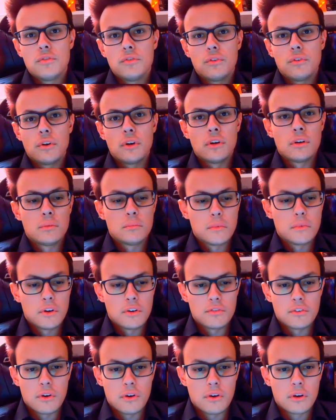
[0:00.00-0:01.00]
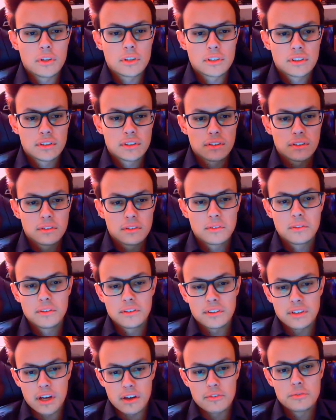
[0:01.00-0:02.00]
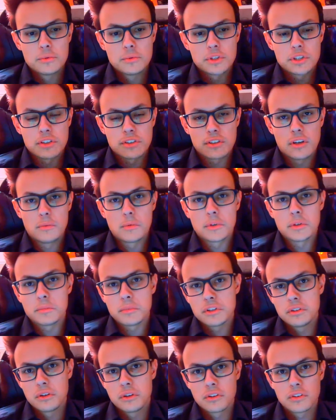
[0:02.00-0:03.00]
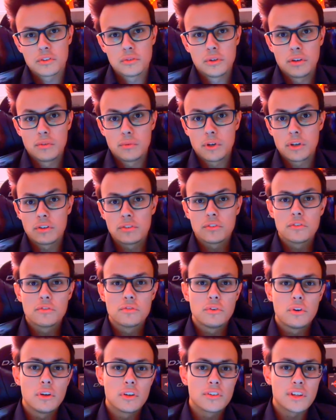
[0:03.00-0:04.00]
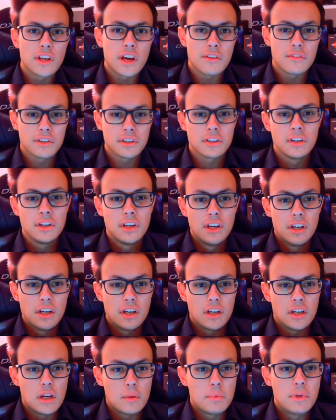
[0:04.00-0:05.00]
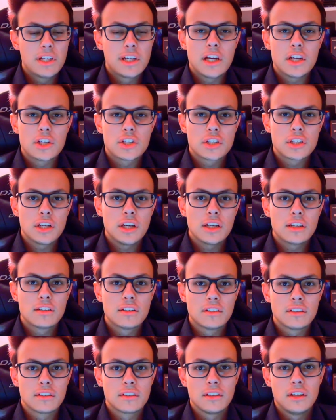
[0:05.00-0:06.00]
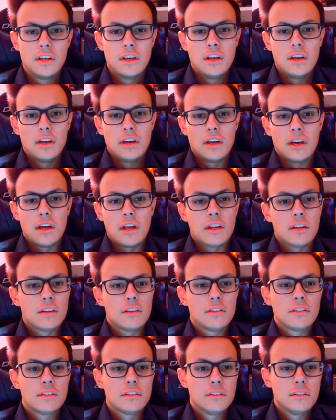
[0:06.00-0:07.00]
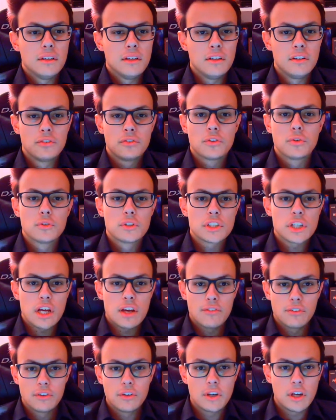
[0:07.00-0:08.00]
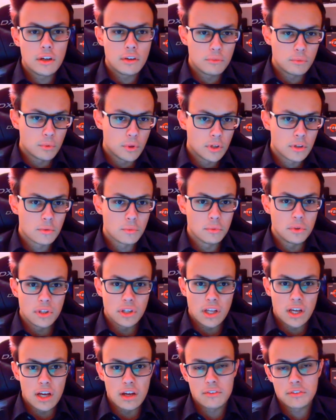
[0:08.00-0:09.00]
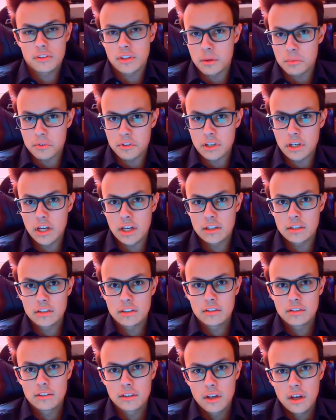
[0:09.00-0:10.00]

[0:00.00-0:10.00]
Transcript: of all the stuff which is coming, because you are one of the first having an application like this. And in the future everyone will have something like this.